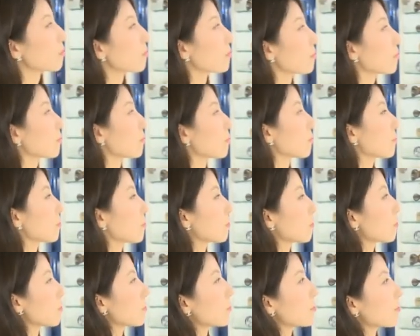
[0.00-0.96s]

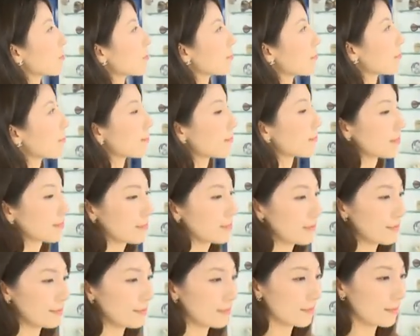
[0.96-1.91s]
consumption, new
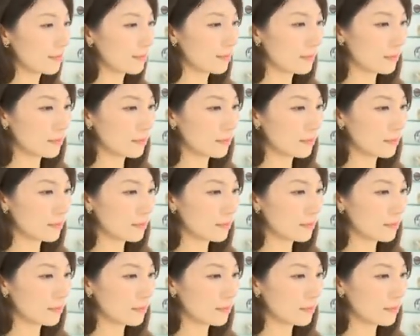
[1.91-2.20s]
investments, and